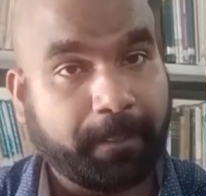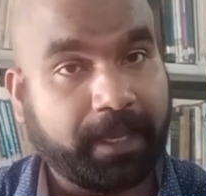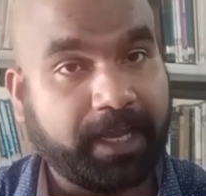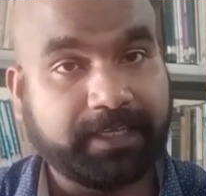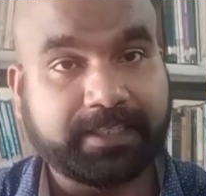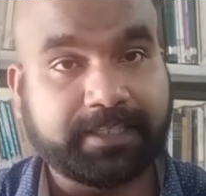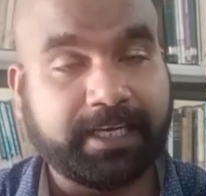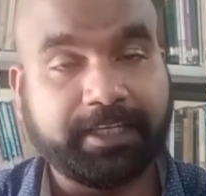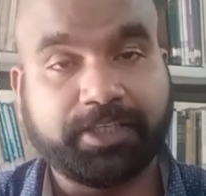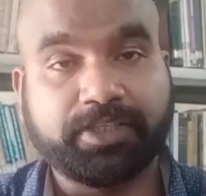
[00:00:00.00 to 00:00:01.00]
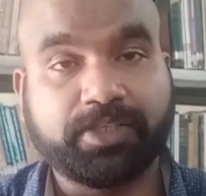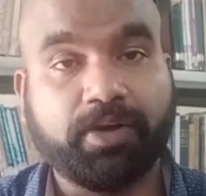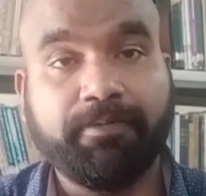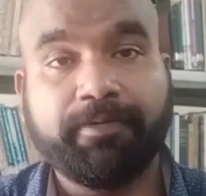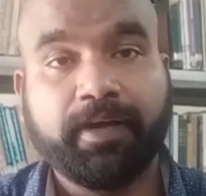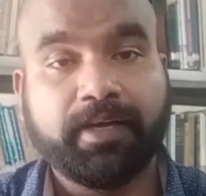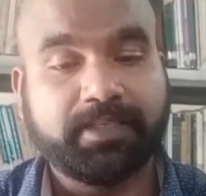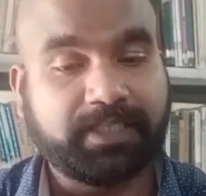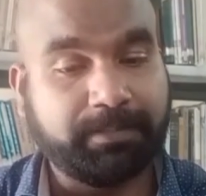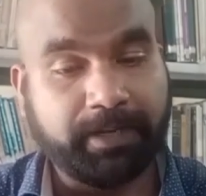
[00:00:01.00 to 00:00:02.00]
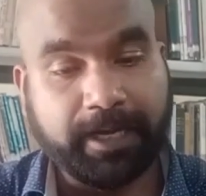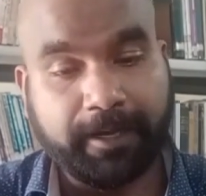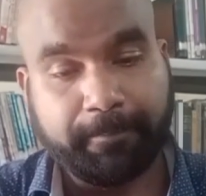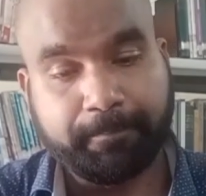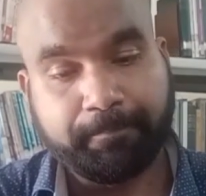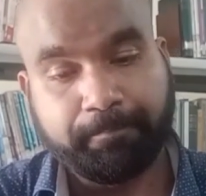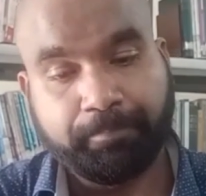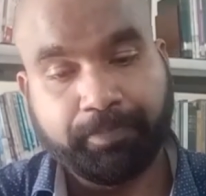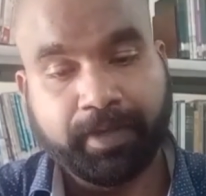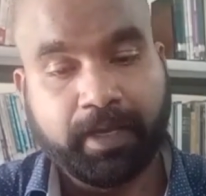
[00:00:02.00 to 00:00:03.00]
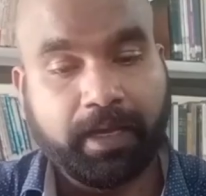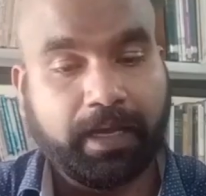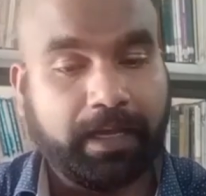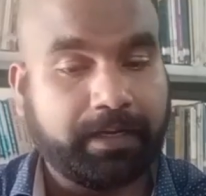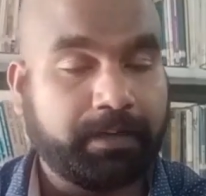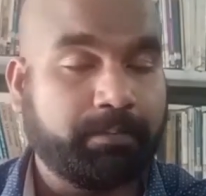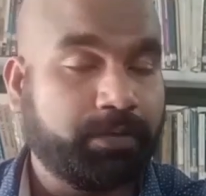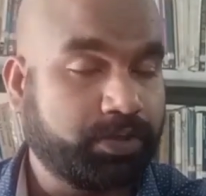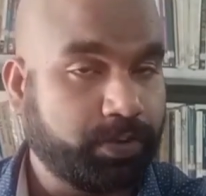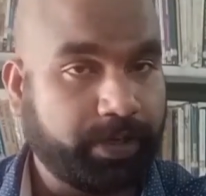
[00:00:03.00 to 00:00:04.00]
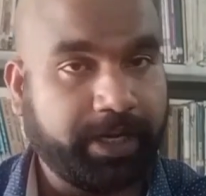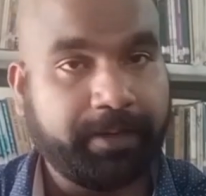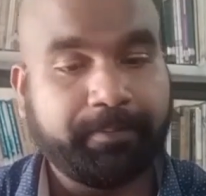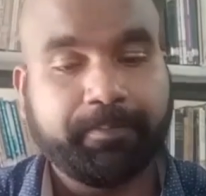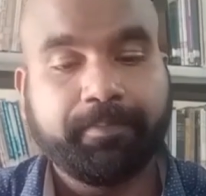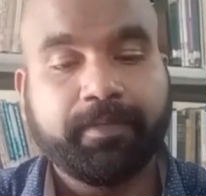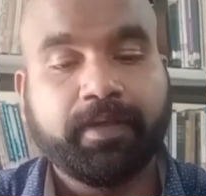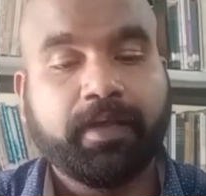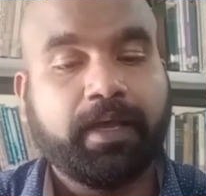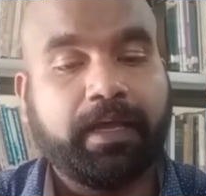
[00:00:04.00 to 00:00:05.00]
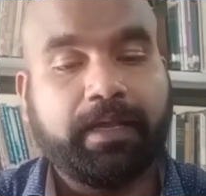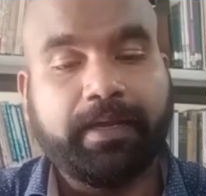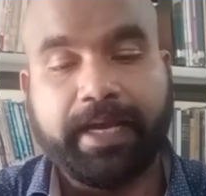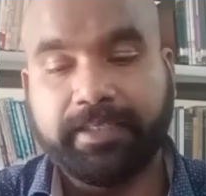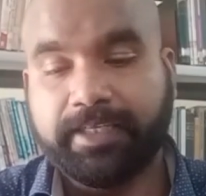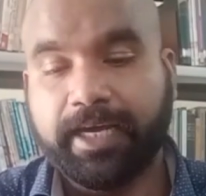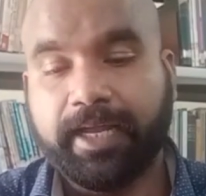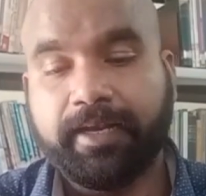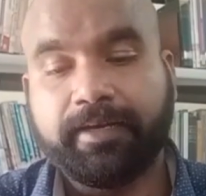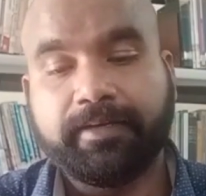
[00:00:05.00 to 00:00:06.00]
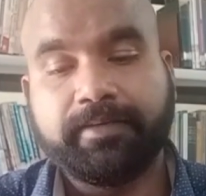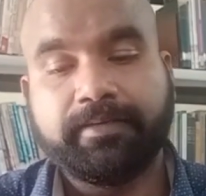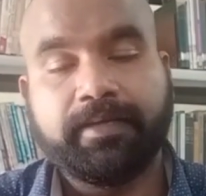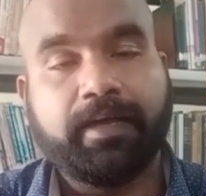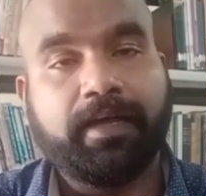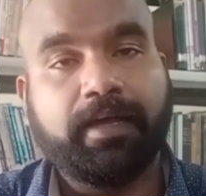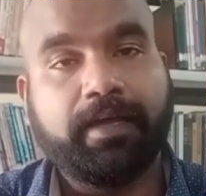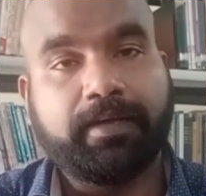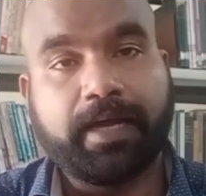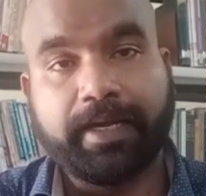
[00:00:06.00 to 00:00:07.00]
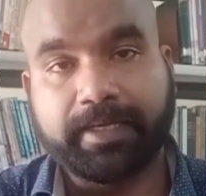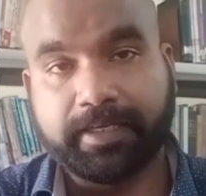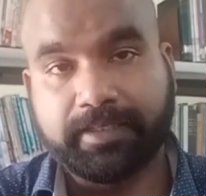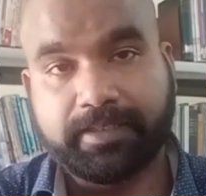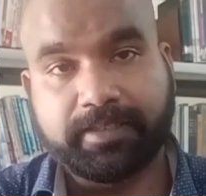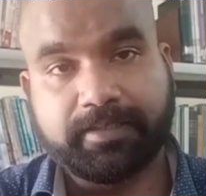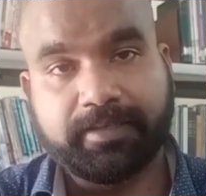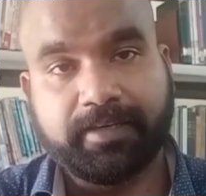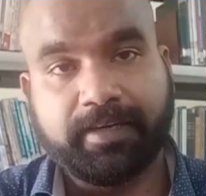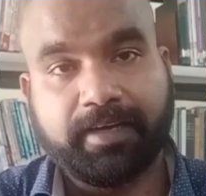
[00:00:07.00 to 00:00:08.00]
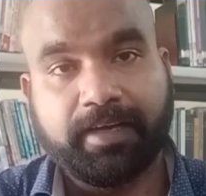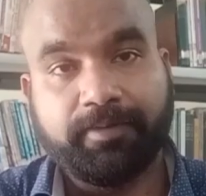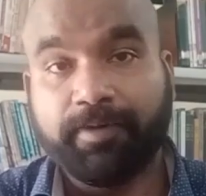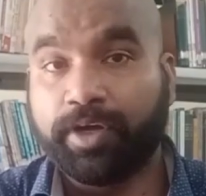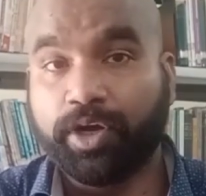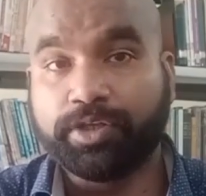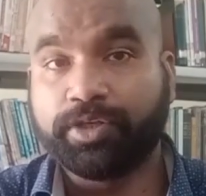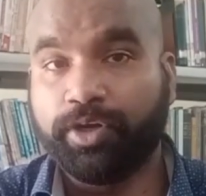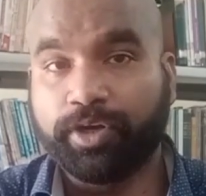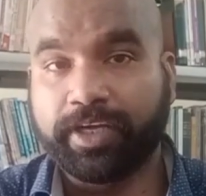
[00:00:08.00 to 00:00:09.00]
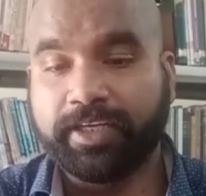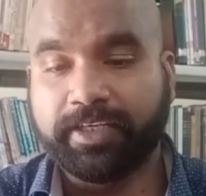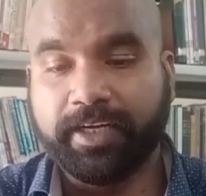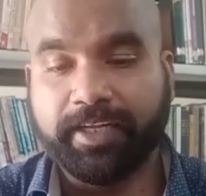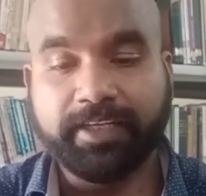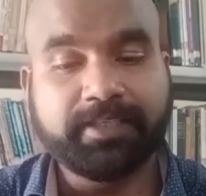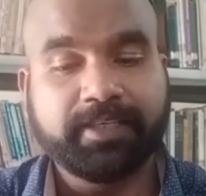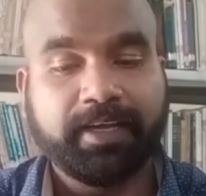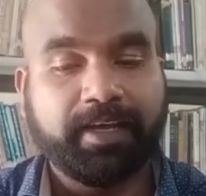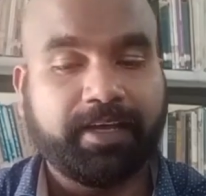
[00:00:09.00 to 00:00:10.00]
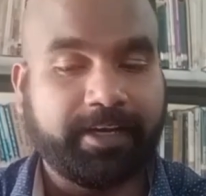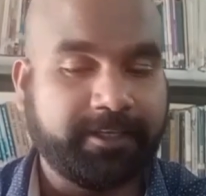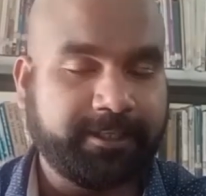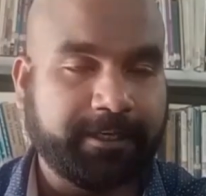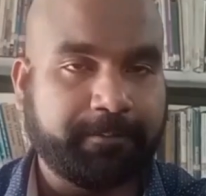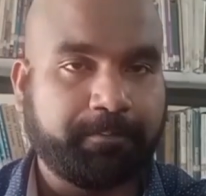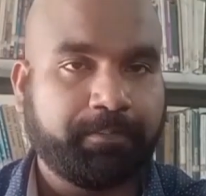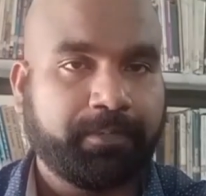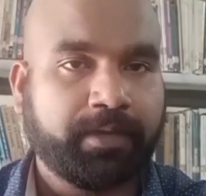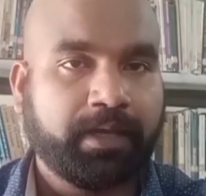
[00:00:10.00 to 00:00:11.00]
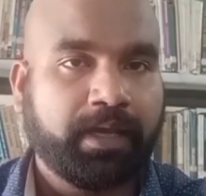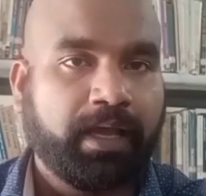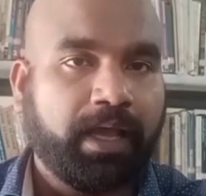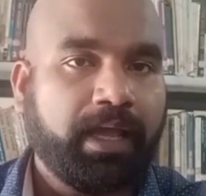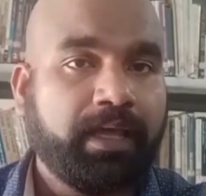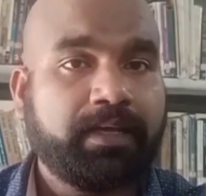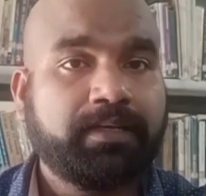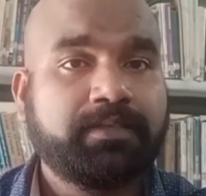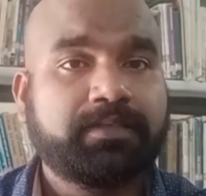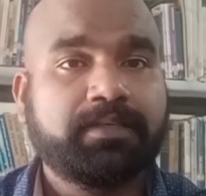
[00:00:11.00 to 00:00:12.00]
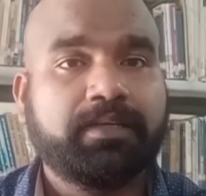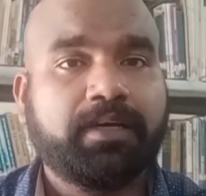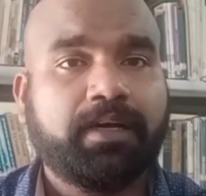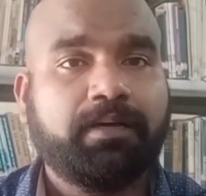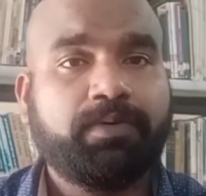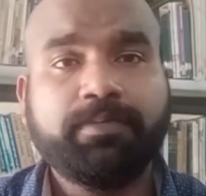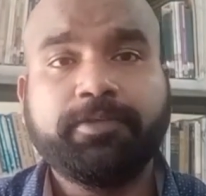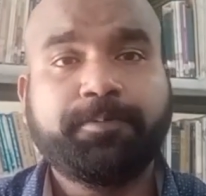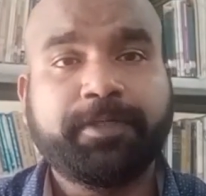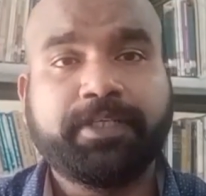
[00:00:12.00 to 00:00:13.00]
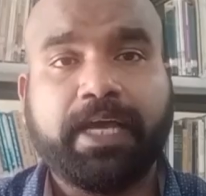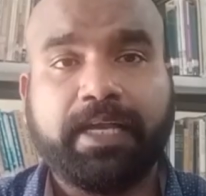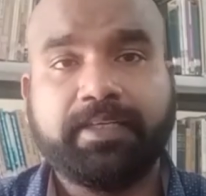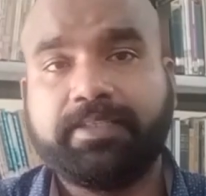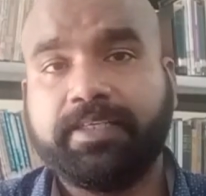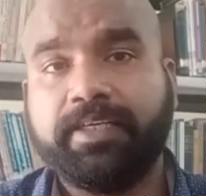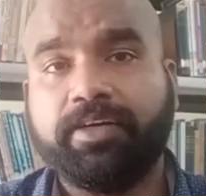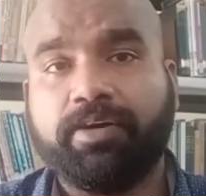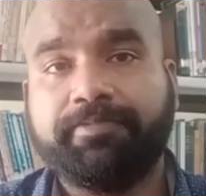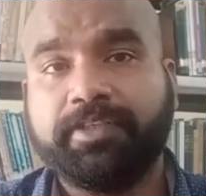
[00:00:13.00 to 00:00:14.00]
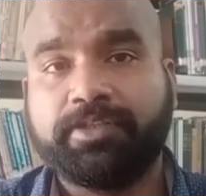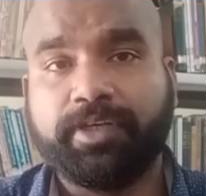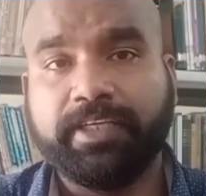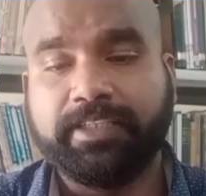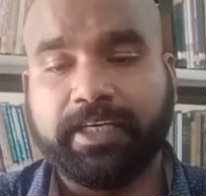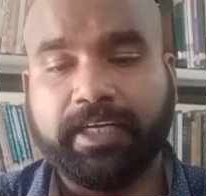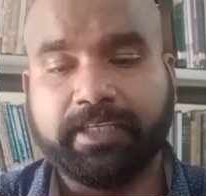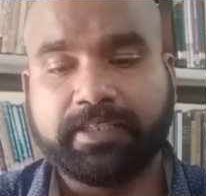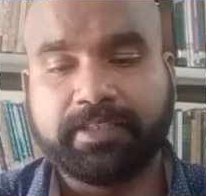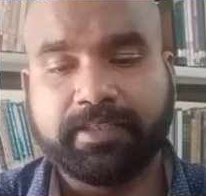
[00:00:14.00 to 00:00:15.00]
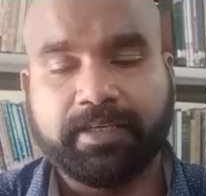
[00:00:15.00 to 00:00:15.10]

hill stations of Simla, Mussoorie, Nainital, Ranikat were also located in this region. And one of the speciality of this region is